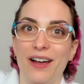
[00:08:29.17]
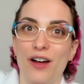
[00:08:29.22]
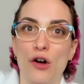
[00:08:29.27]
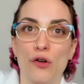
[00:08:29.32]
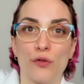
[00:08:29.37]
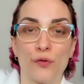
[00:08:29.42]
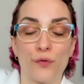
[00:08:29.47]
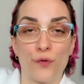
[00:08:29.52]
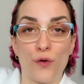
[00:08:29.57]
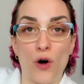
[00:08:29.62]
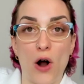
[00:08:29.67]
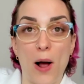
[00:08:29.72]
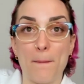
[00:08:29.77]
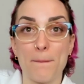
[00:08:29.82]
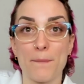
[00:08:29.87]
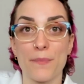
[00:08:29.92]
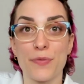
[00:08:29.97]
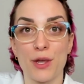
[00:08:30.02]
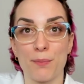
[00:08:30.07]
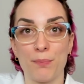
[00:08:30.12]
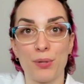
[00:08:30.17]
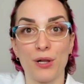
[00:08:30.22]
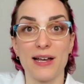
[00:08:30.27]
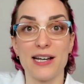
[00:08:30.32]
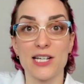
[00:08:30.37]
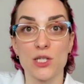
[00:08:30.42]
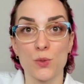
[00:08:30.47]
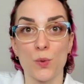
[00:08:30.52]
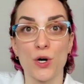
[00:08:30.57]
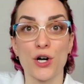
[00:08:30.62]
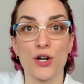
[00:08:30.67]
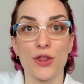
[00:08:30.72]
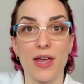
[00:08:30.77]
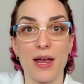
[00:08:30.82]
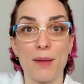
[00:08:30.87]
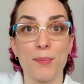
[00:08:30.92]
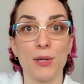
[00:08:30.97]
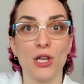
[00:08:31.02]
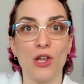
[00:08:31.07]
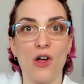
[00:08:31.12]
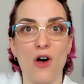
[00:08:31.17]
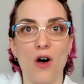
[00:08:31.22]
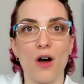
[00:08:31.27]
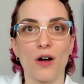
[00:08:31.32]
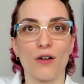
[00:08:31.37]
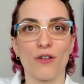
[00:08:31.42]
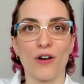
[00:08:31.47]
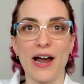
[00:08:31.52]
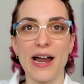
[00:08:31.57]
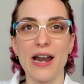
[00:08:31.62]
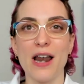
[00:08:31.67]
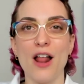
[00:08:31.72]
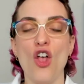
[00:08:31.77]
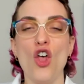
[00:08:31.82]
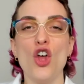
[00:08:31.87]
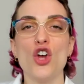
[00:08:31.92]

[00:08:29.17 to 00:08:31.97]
from the place where they belong, right?